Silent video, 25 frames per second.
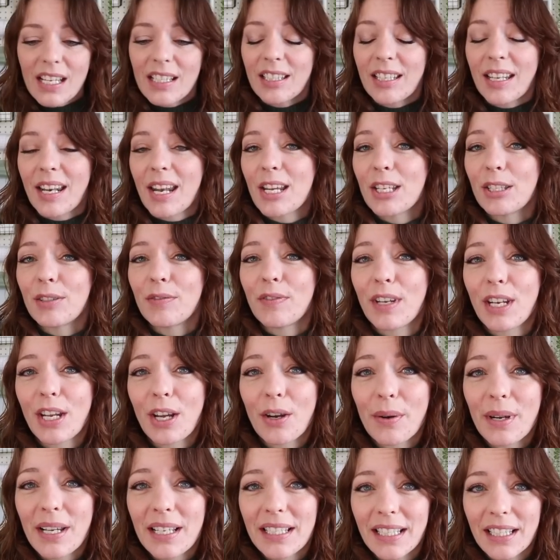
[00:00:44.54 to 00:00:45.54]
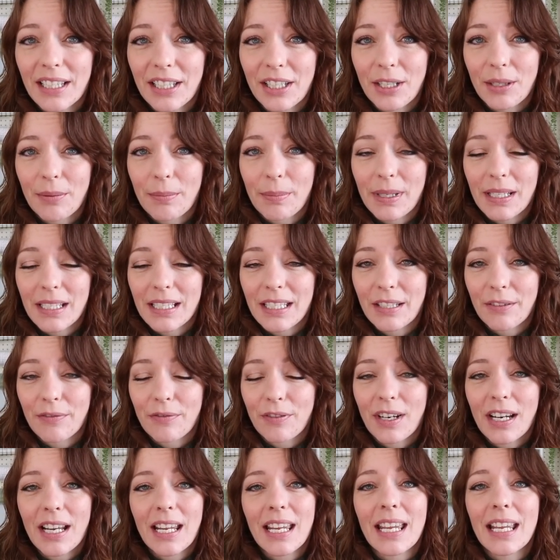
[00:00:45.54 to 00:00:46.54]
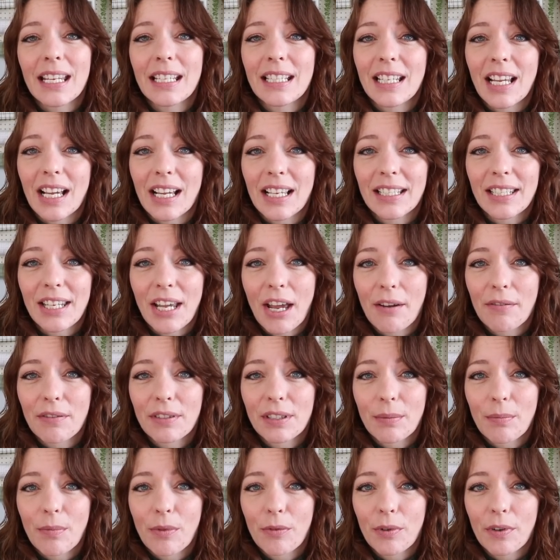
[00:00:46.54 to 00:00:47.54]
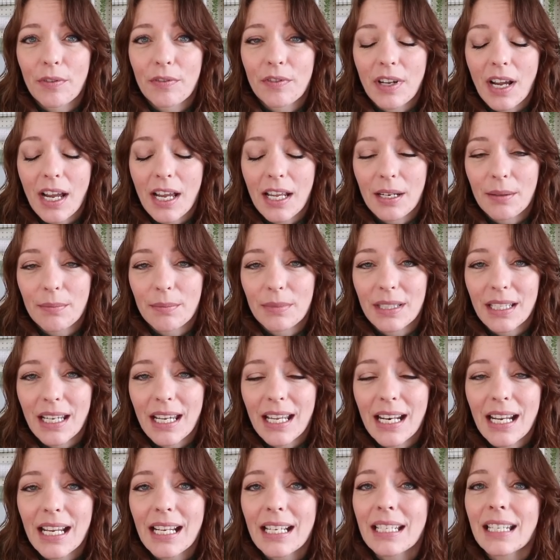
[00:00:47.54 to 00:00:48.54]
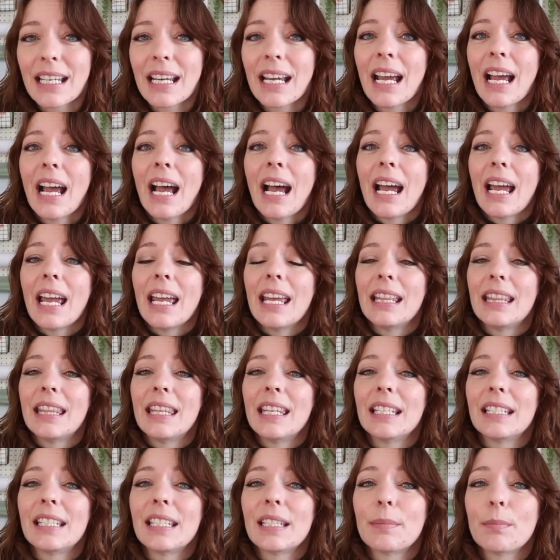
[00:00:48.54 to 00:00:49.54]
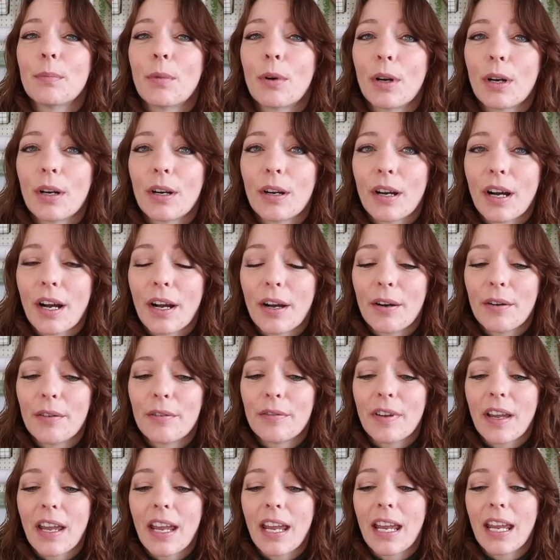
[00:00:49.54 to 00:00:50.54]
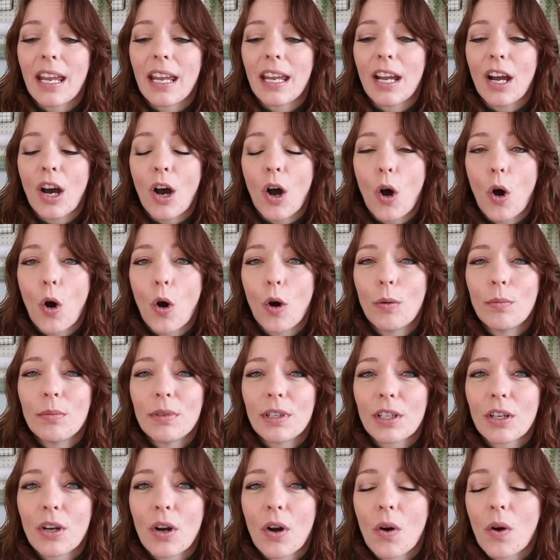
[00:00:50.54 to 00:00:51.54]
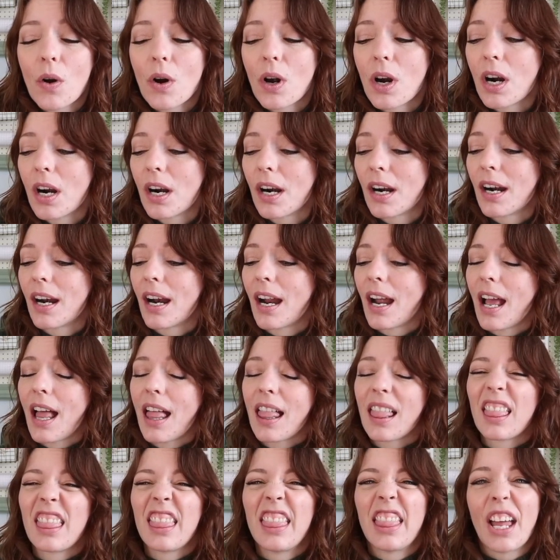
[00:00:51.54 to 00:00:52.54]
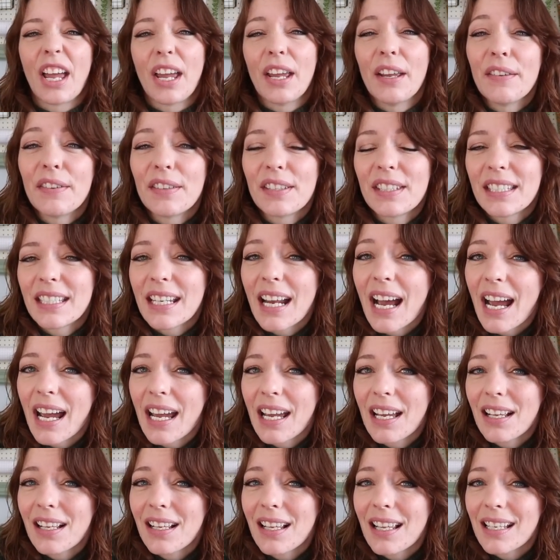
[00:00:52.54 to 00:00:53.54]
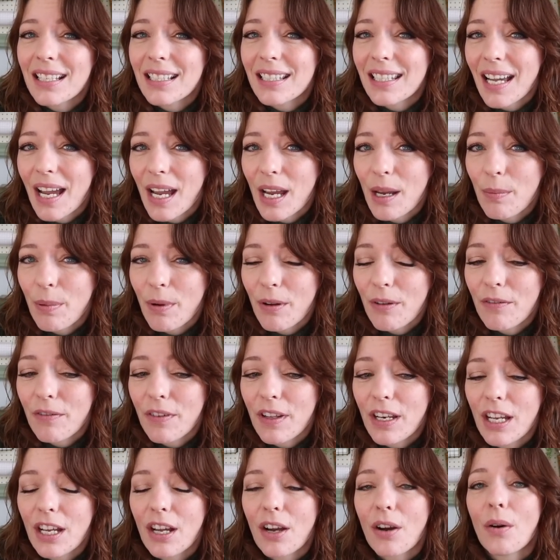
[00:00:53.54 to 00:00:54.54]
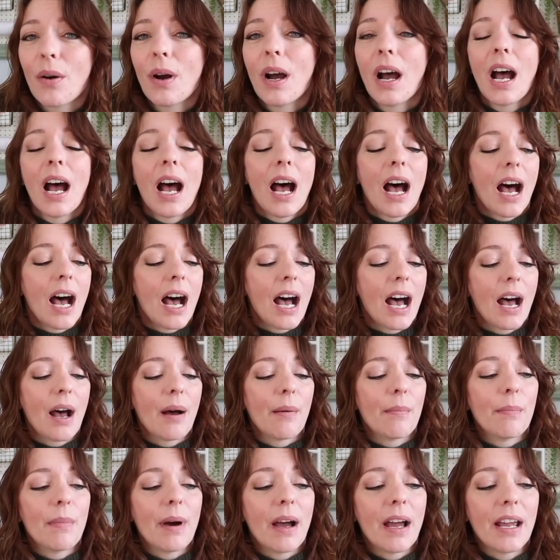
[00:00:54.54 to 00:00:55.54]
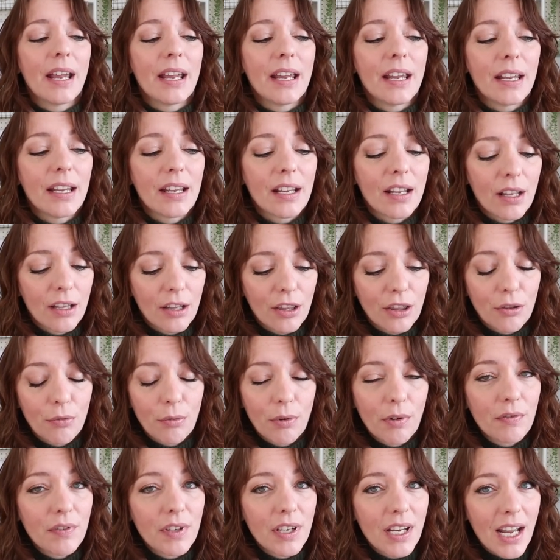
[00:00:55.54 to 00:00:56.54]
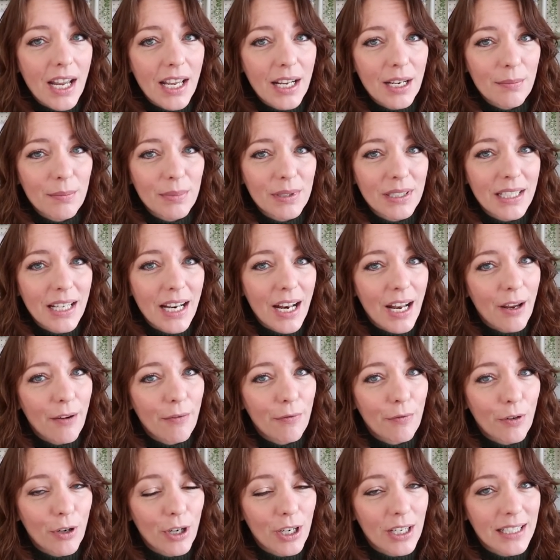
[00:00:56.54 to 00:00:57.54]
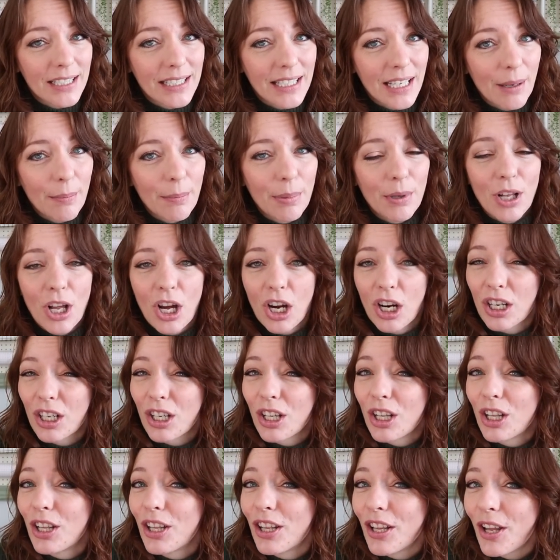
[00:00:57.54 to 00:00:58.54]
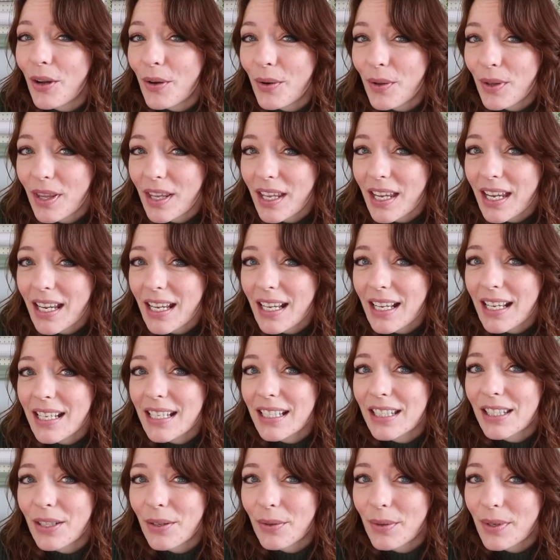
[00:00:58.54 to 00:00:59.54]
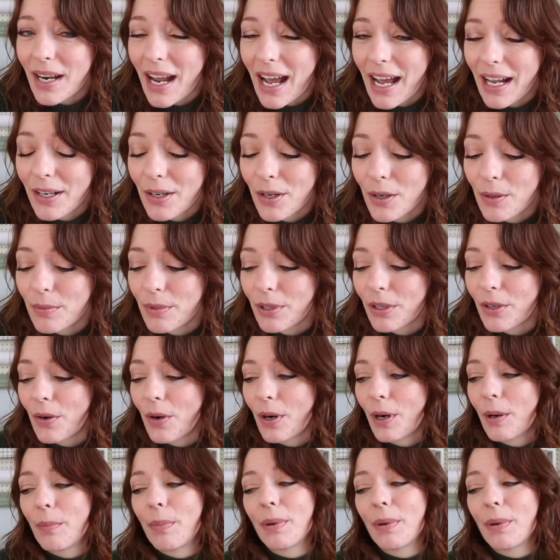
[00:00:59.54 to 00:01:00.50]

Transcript: today's video is a little bit different. It does have some thrift items in it. it this is more of a, a home decor lifestyle type video. Uh, my thrifty items today, for example, are clothing, so not home decor,